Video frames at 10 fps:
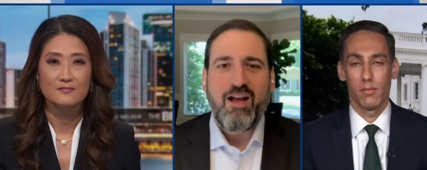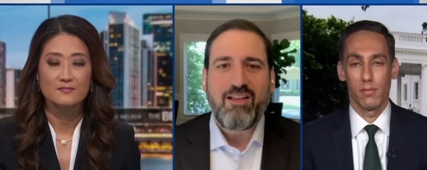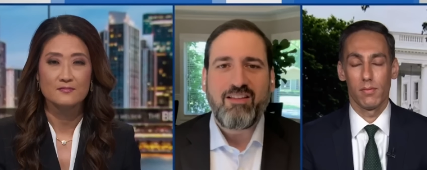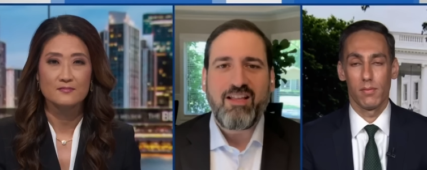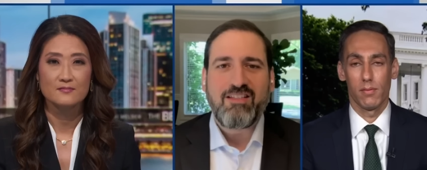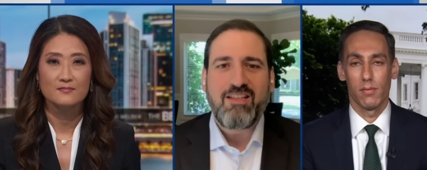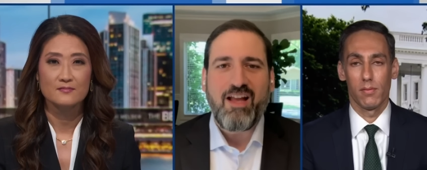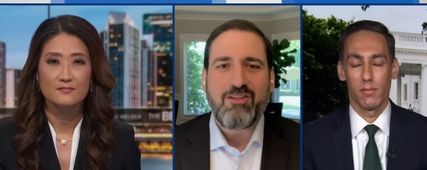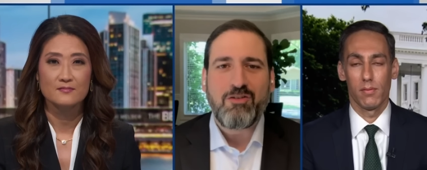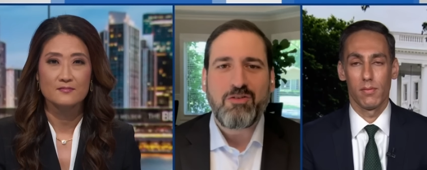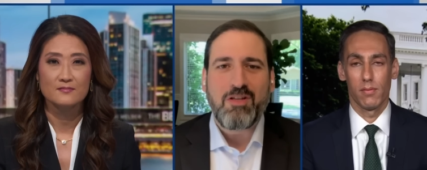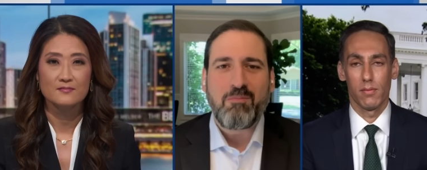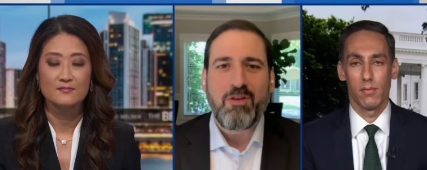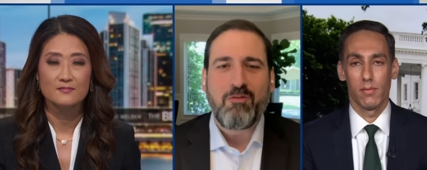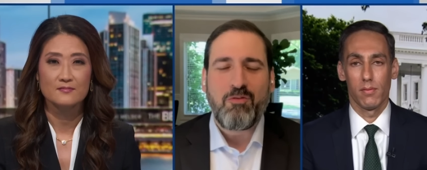Speaker 1: Uh, let's not do
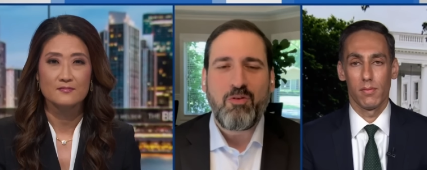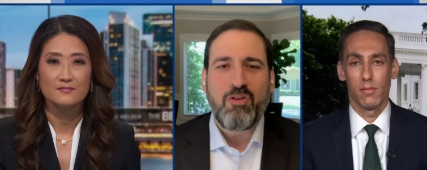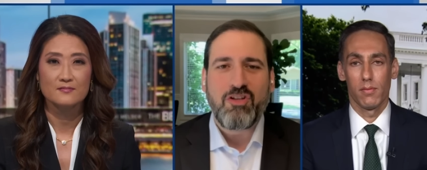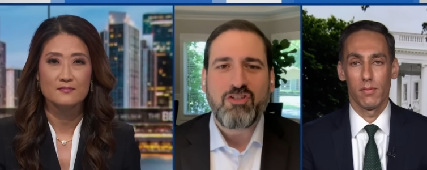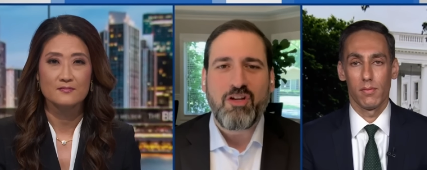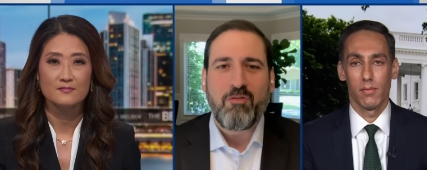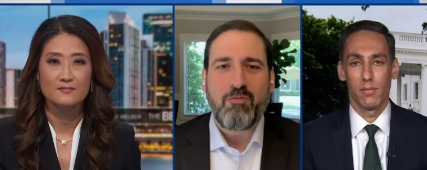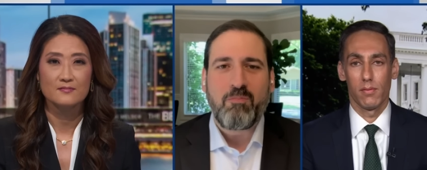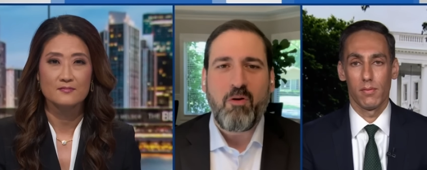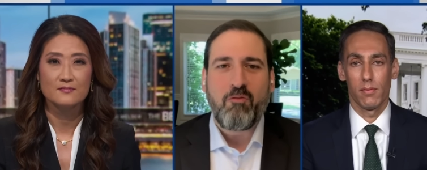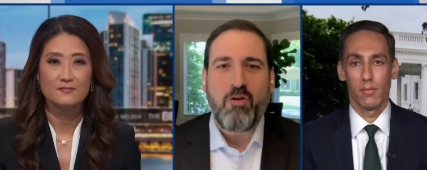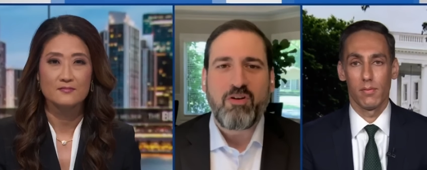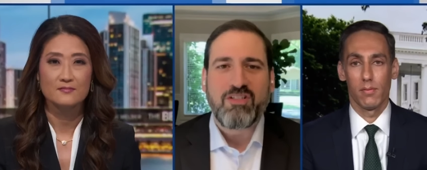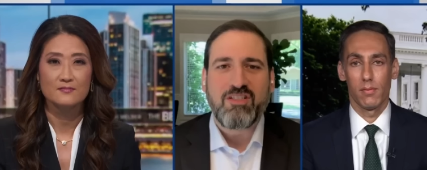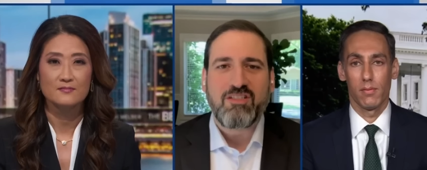something foolish, but
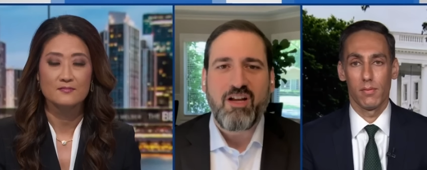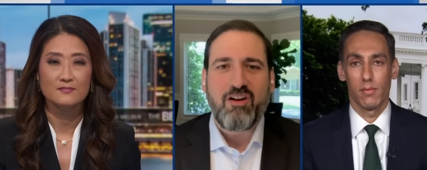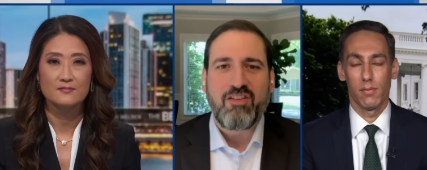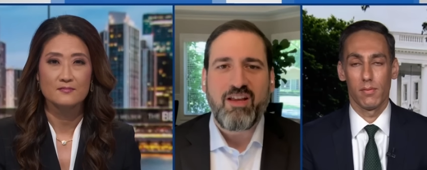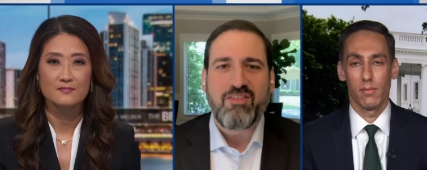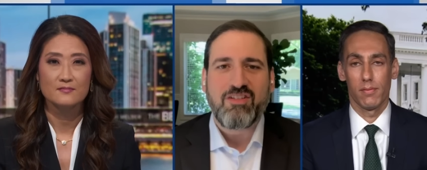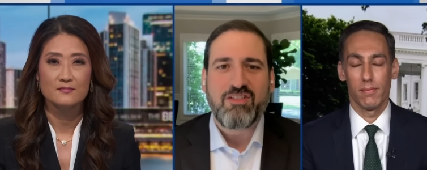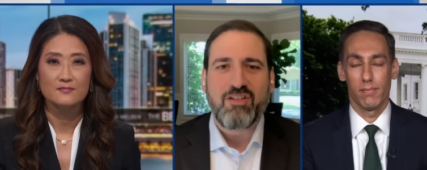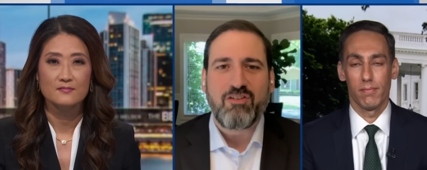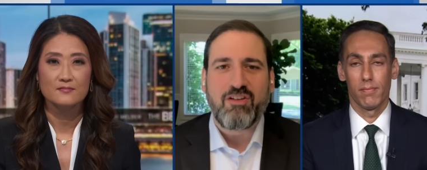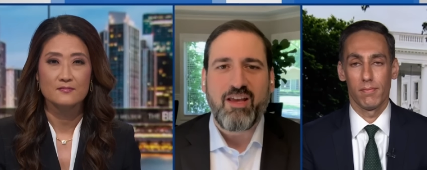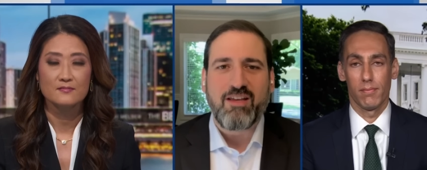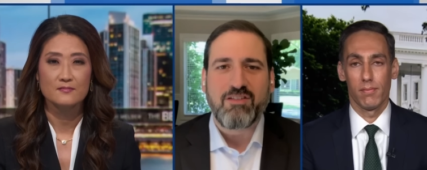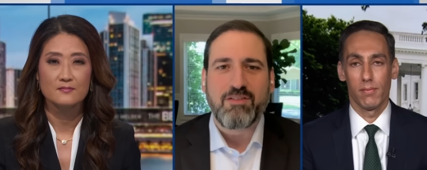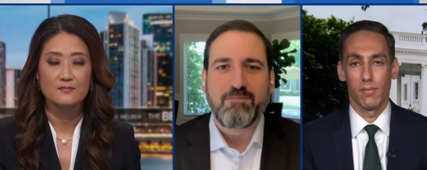focus entirely on this single
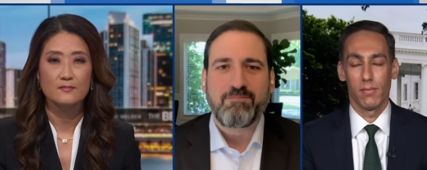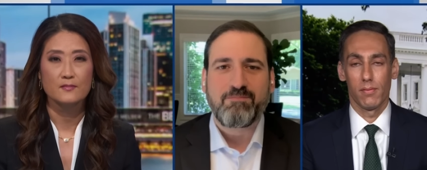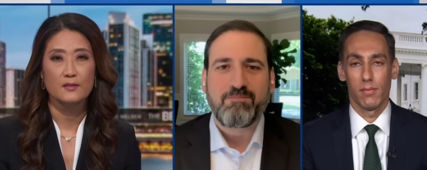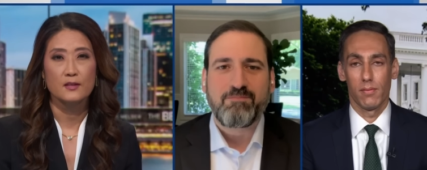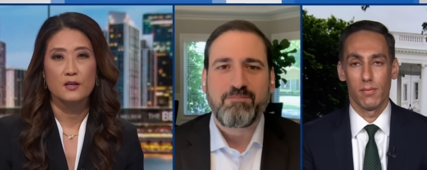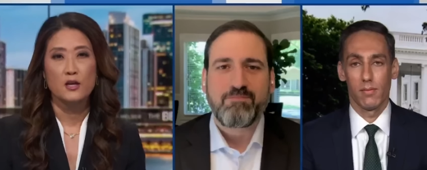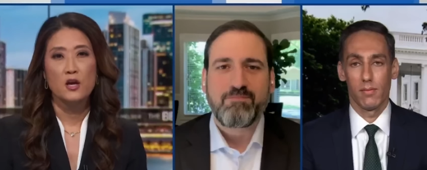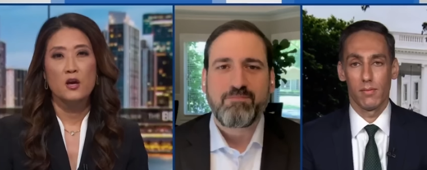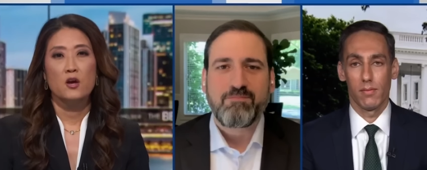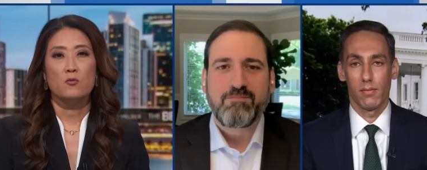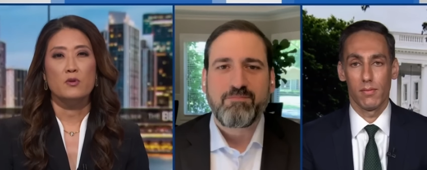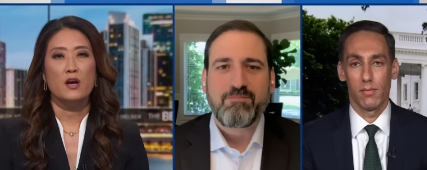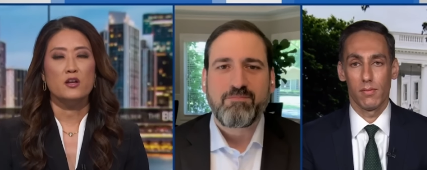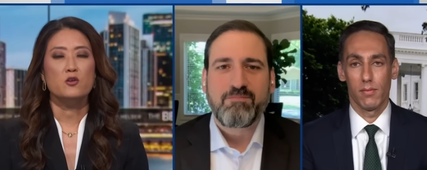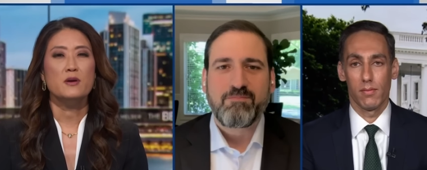case.
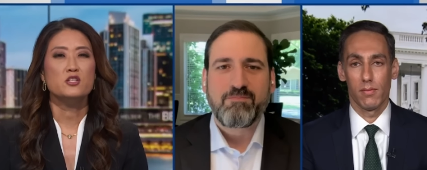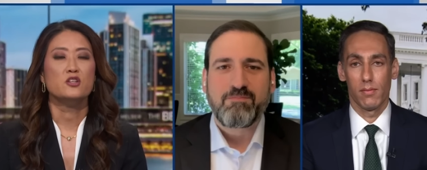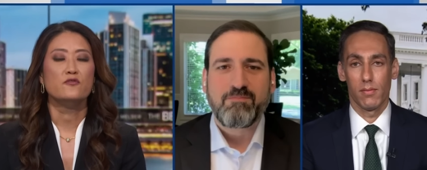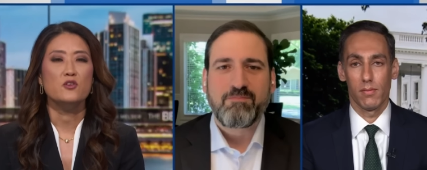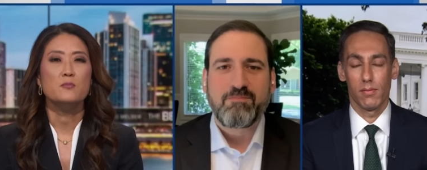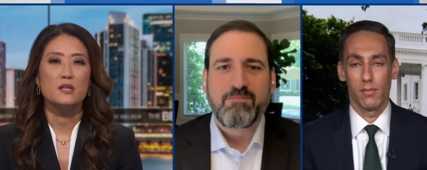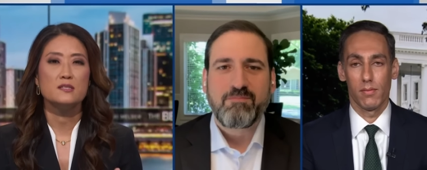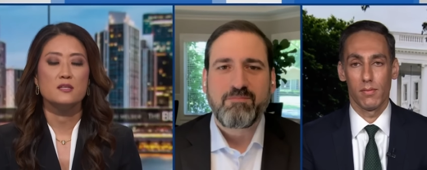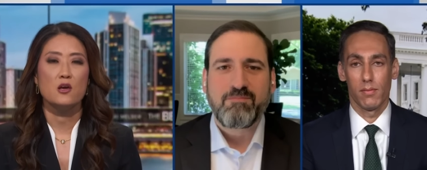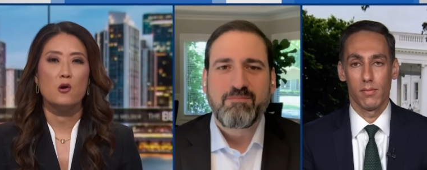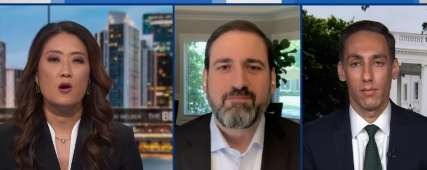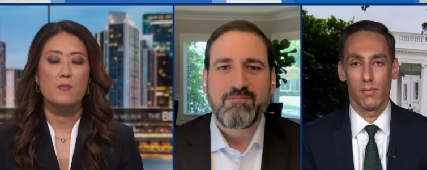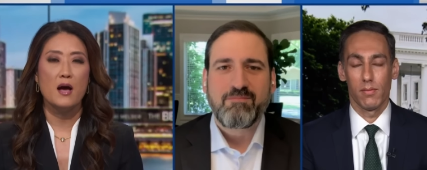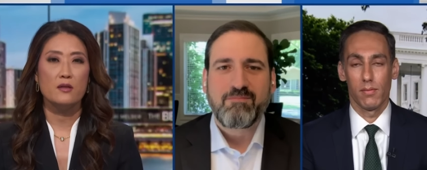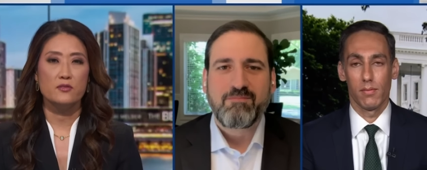
Speaker 2: Renata, you mentioned a few minutes ago
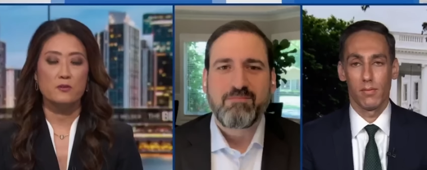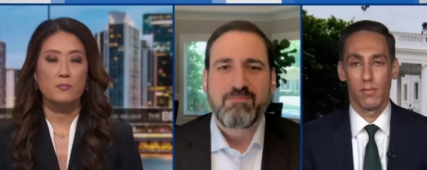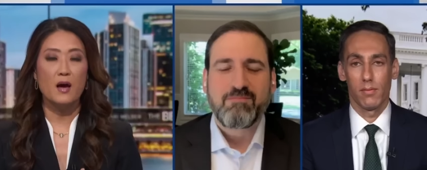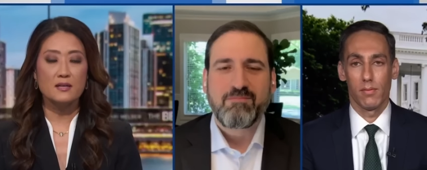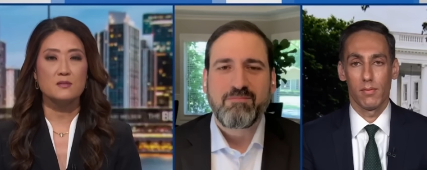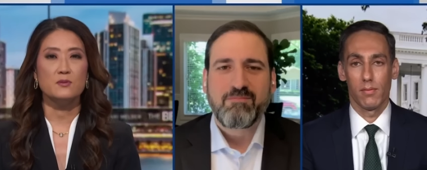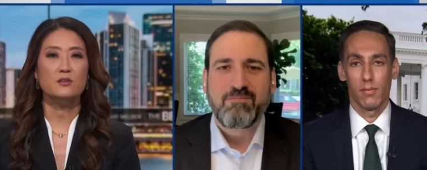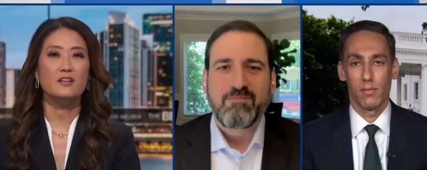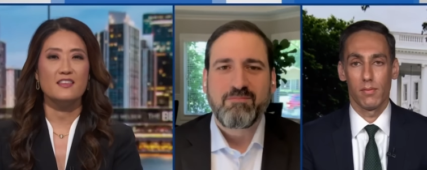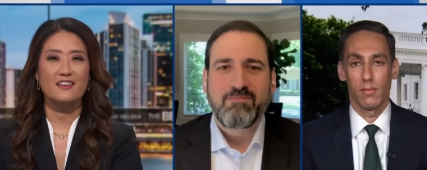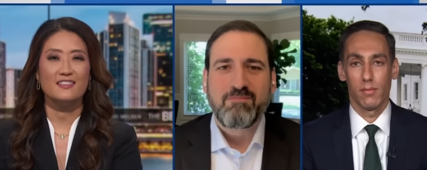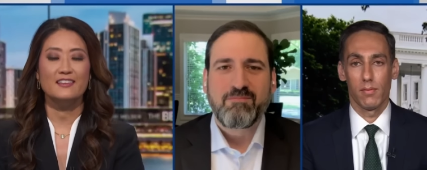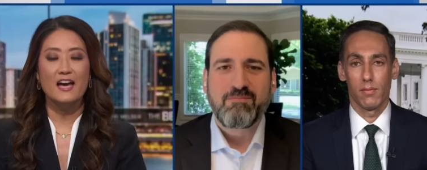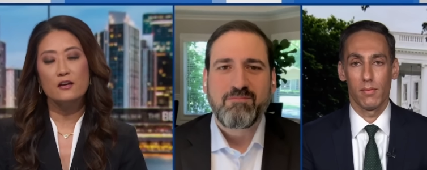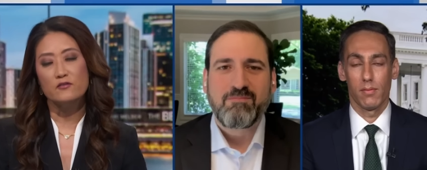about the possibility that the
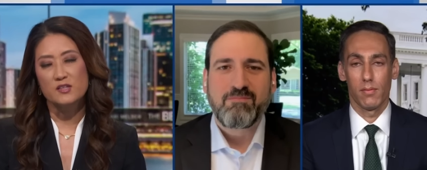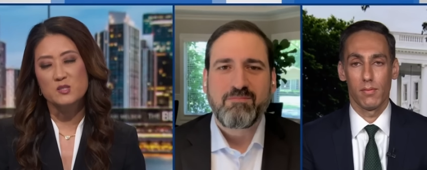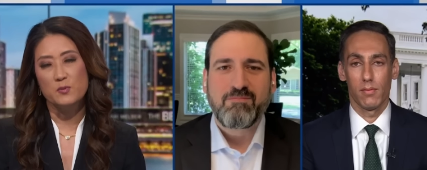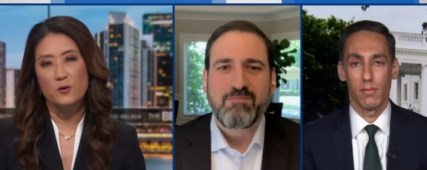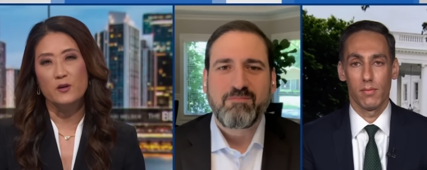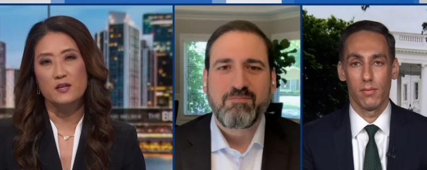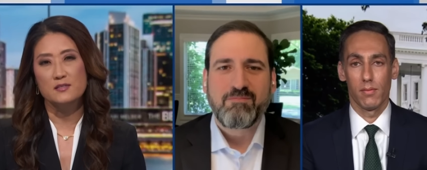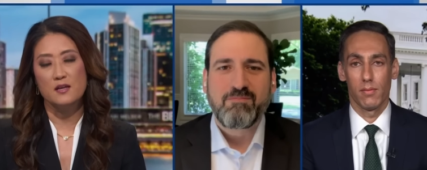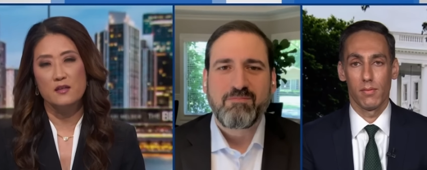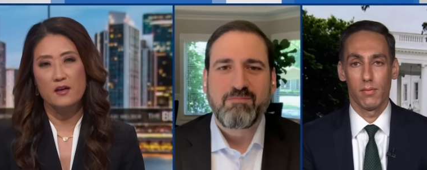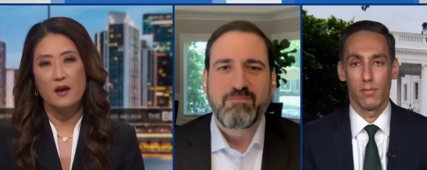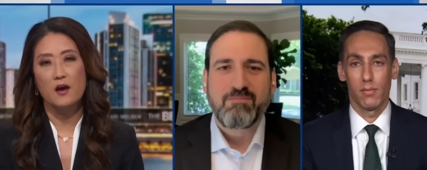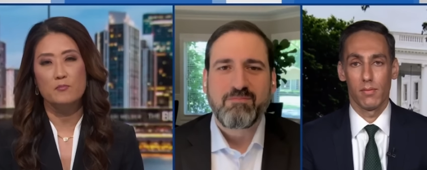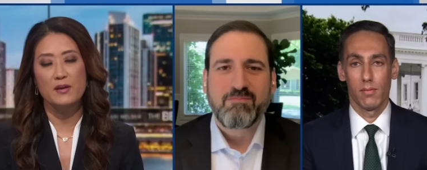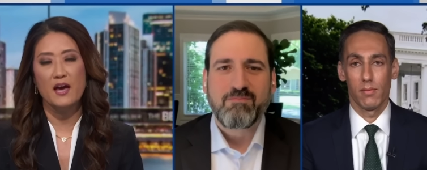lack of experience on the
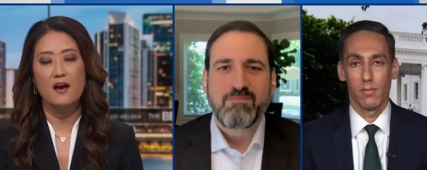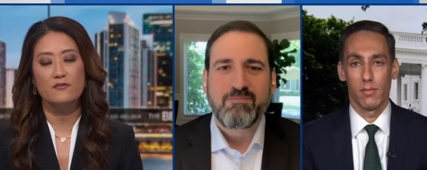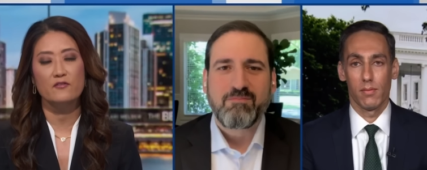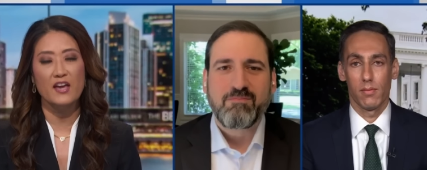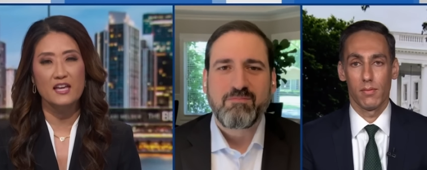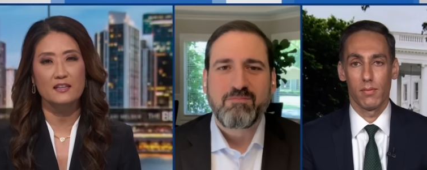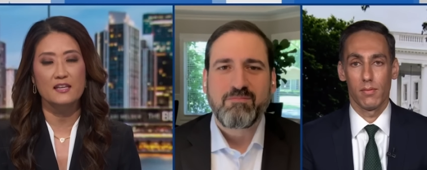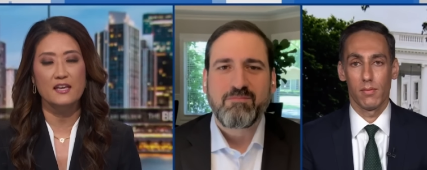on behalf of Aileen